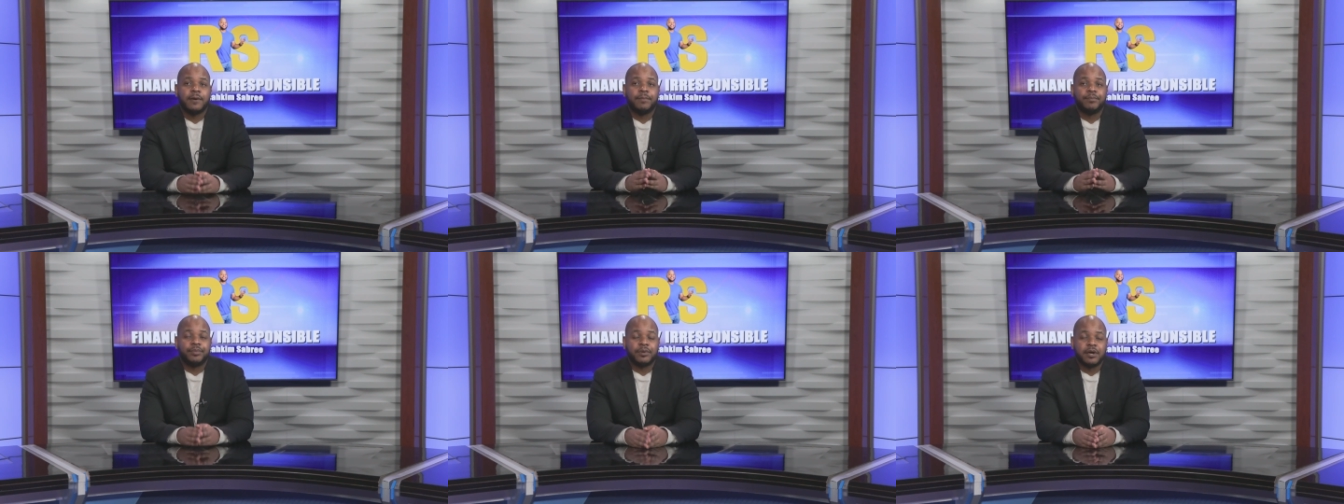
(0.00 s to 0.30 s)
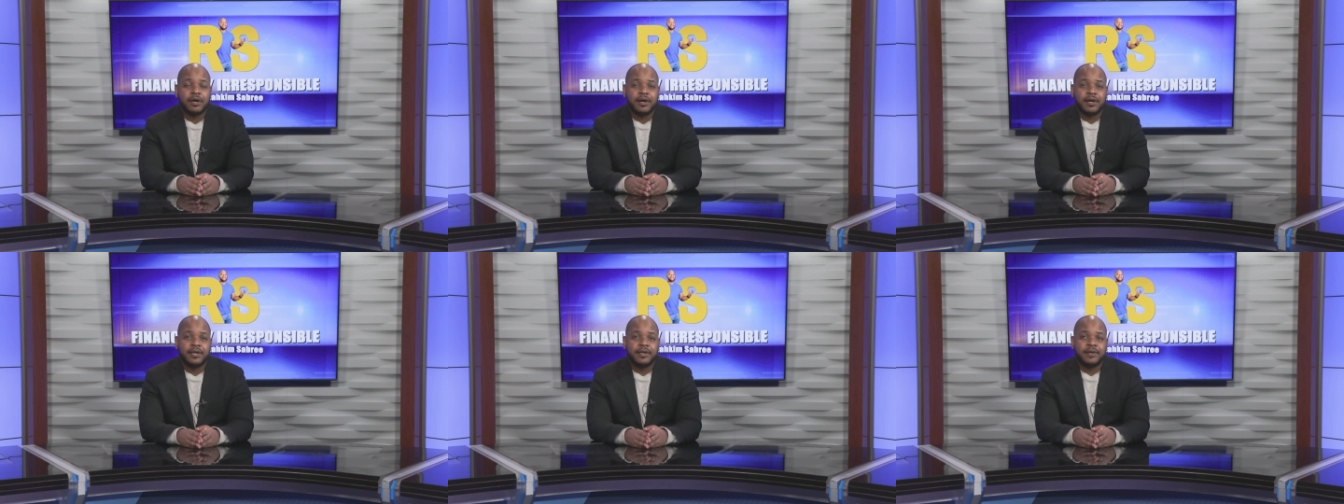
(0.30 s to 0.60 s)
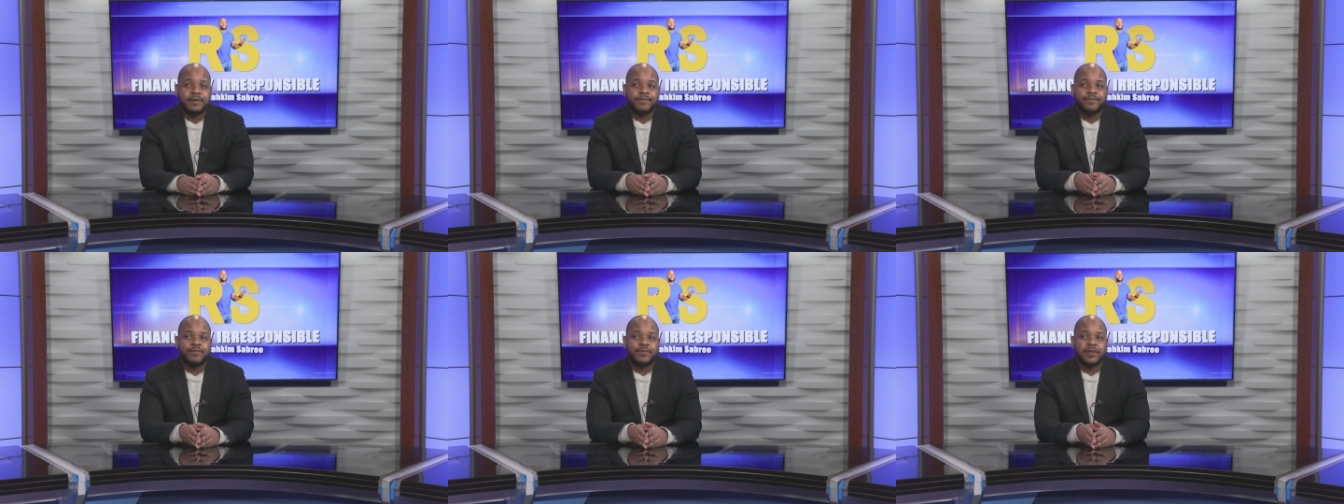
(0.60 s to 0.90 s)
But
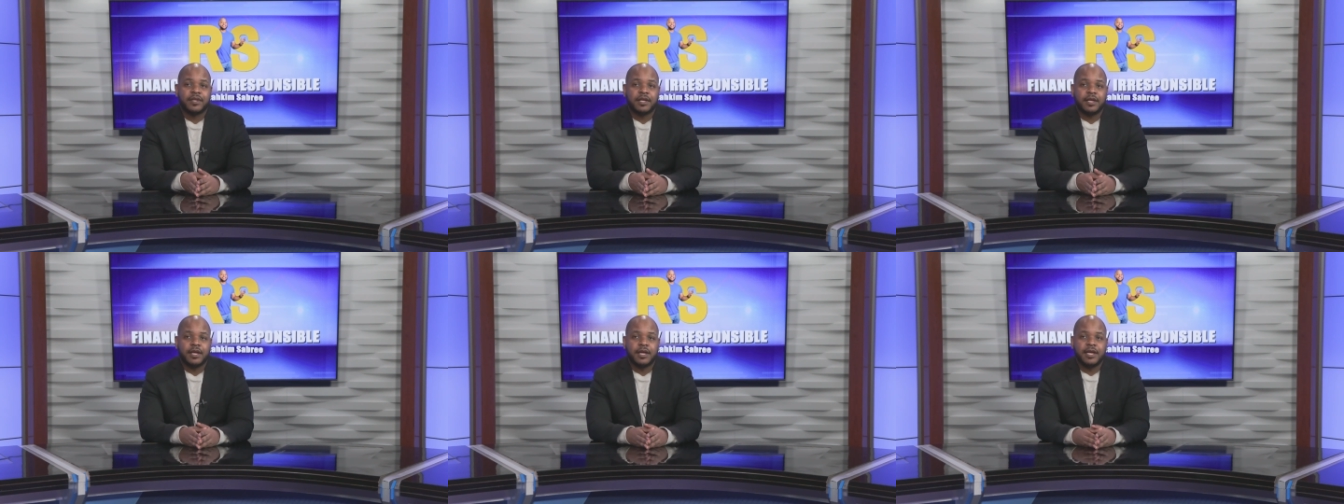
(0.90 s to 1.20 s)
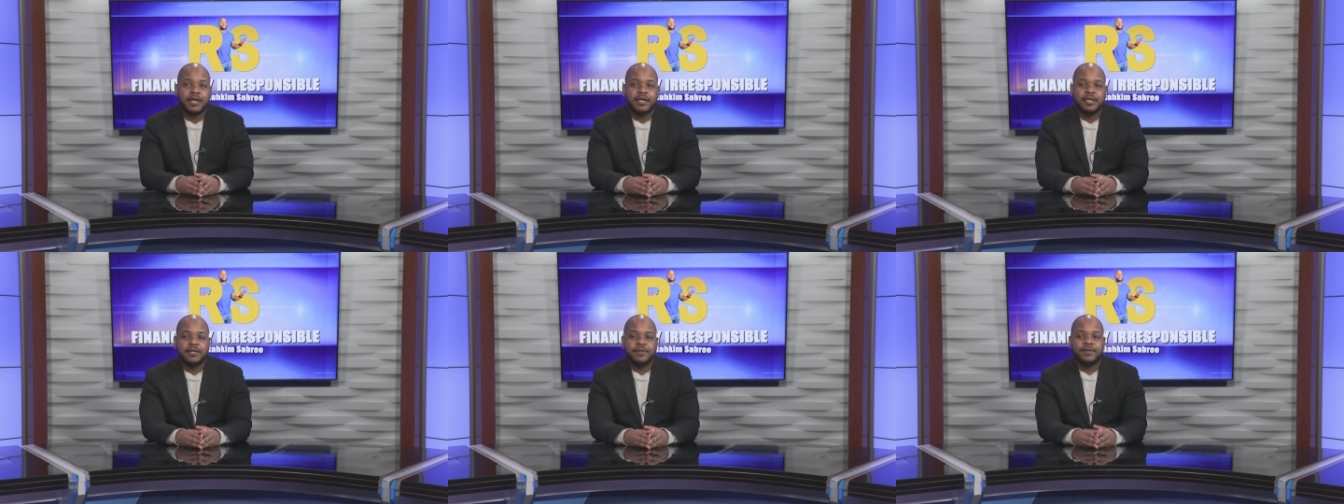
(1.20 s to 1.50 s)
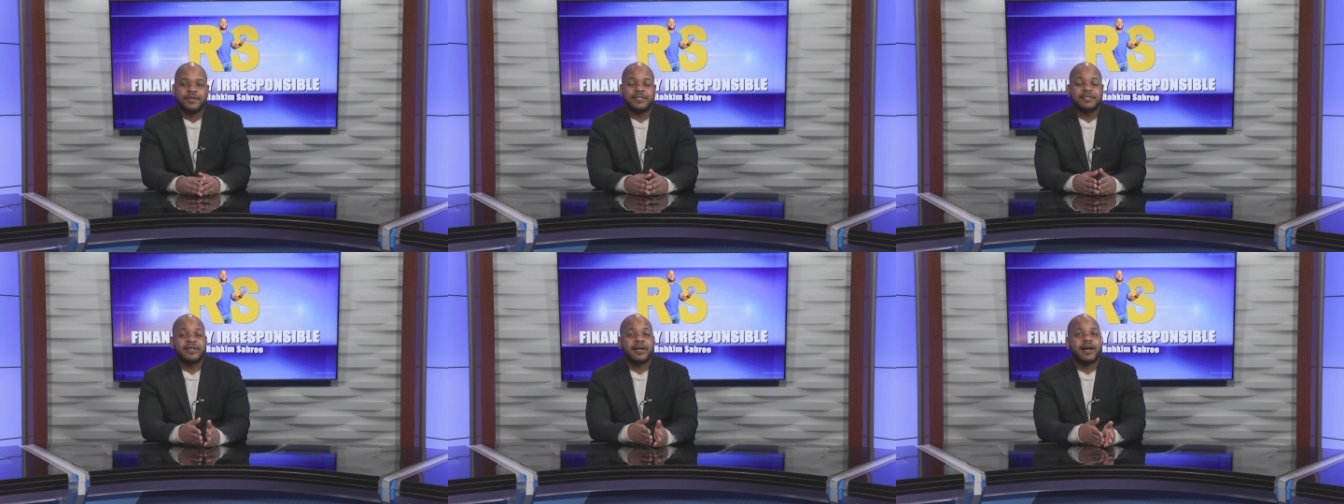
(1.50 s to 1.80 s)
in
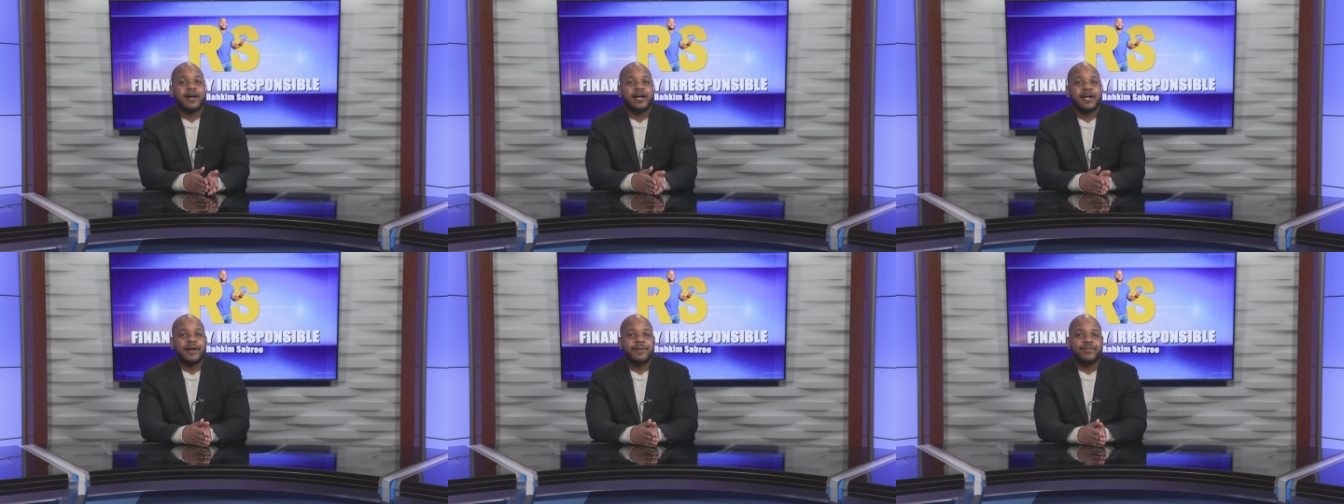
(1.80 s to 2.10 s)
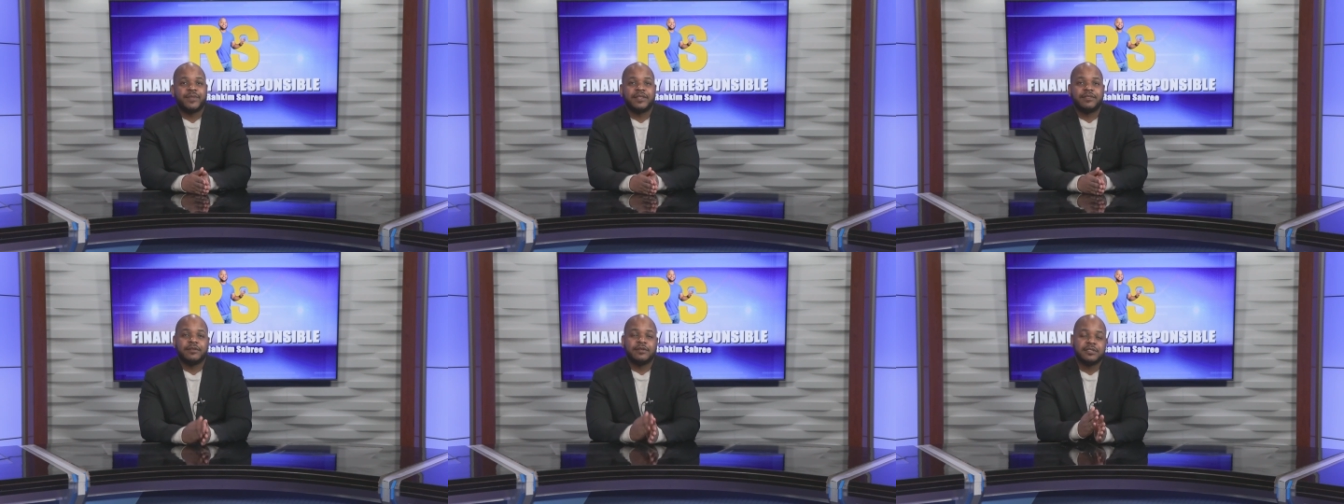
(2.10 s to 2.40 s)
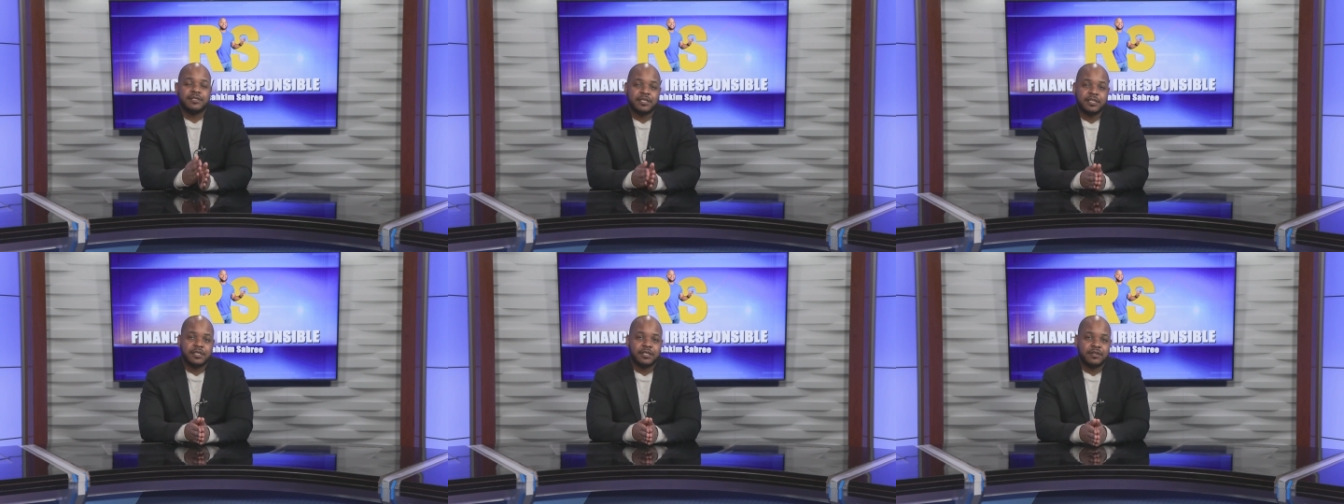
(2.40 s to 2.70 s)
the time that
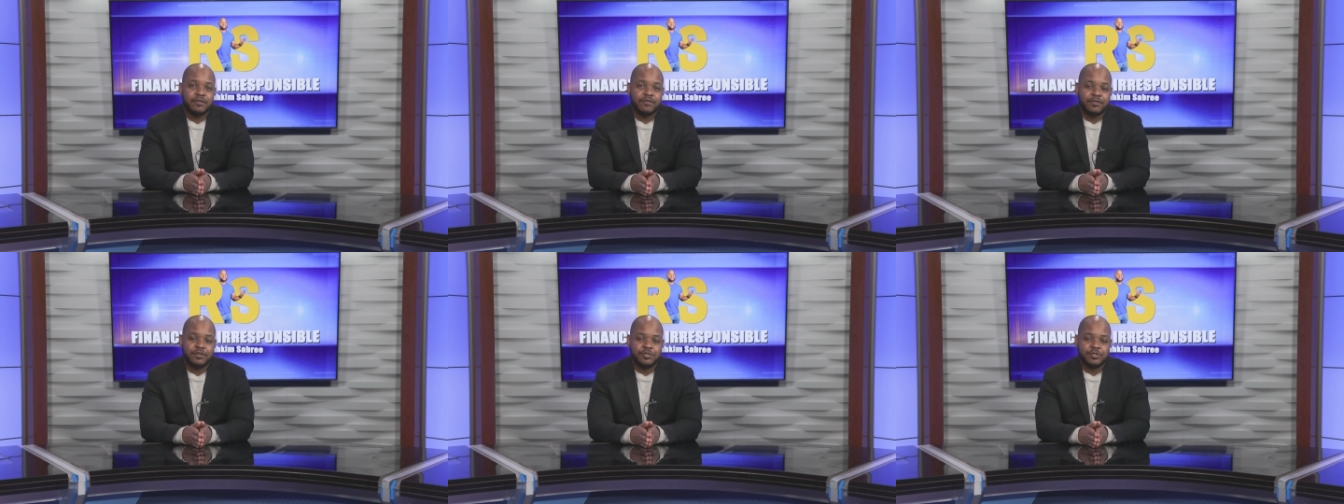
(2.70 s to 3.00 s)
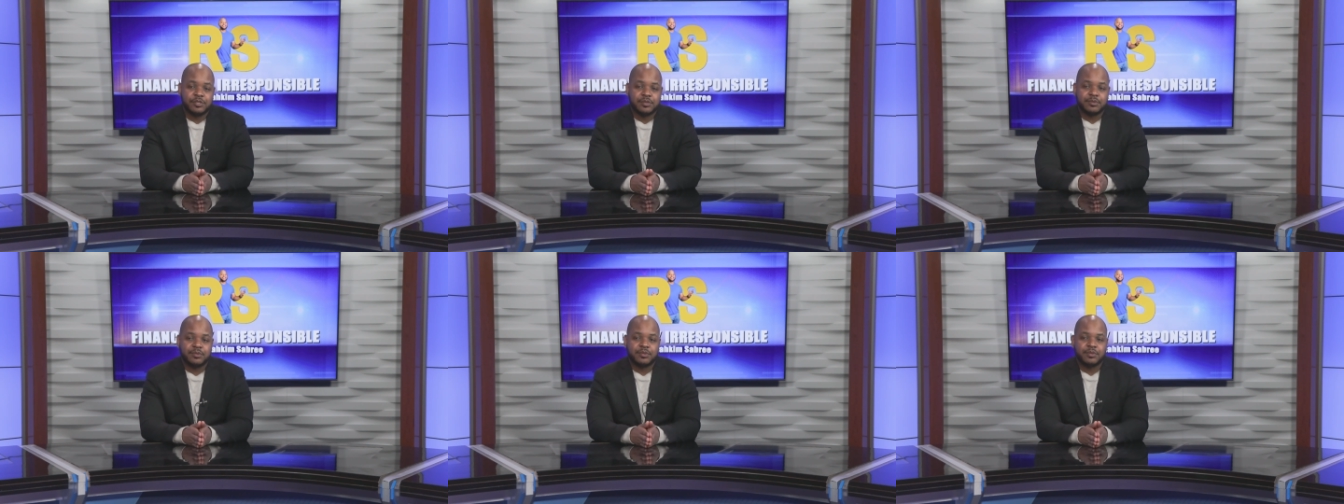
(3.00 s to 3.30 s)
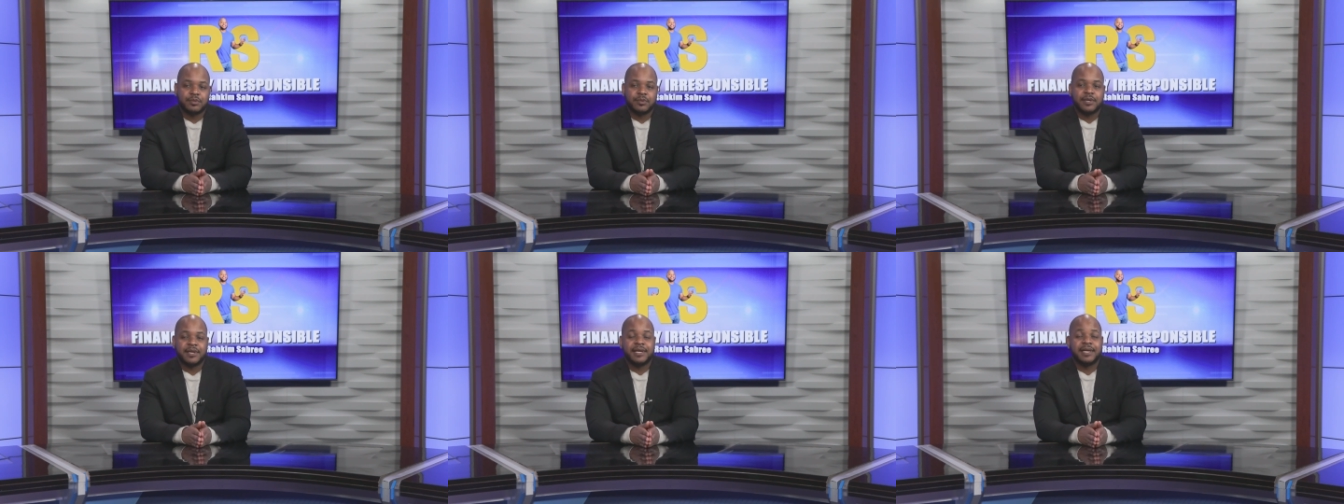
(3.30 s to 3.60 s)
this
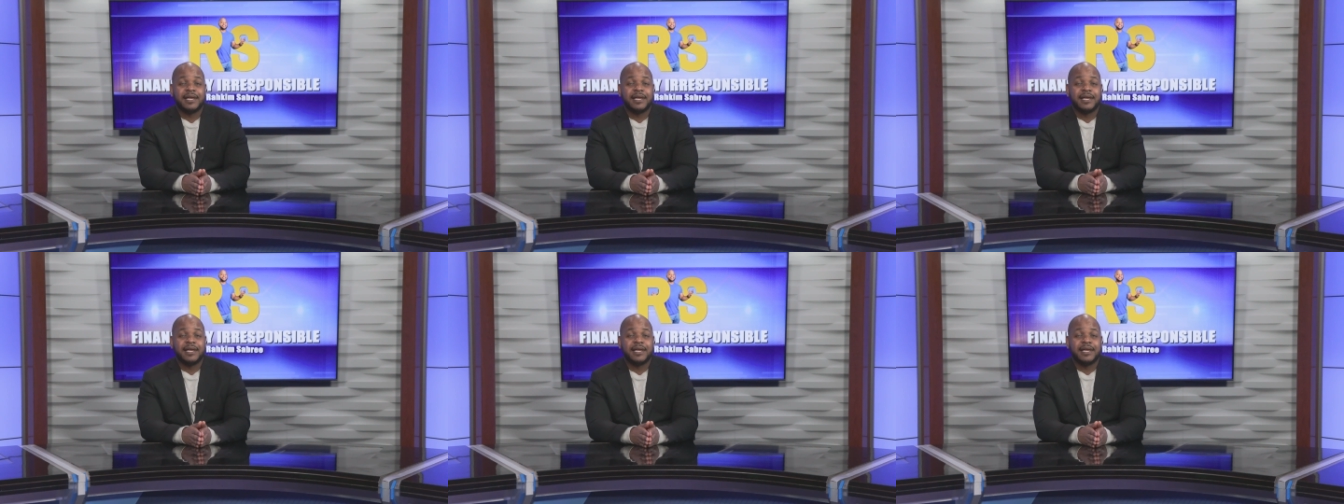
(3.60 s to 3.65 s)
individual